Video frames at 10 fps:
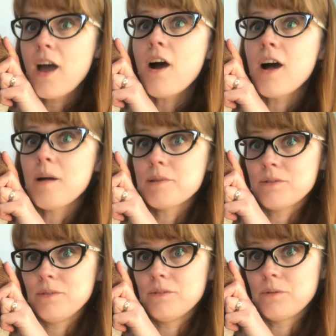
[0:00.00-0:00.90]
hobbit
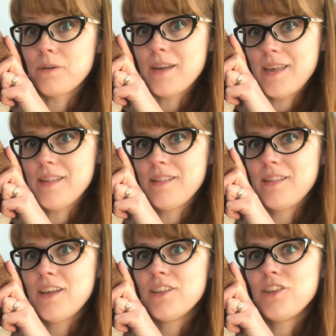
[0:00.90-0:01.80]
hole door is.
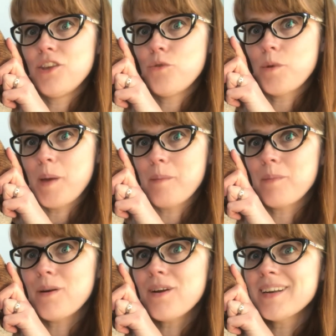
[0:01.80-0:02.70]
Do you
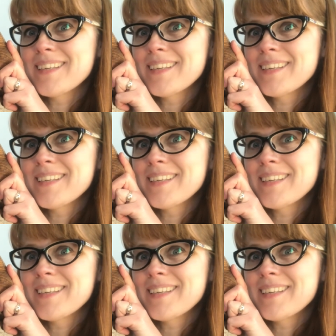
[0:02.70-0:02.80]
remember?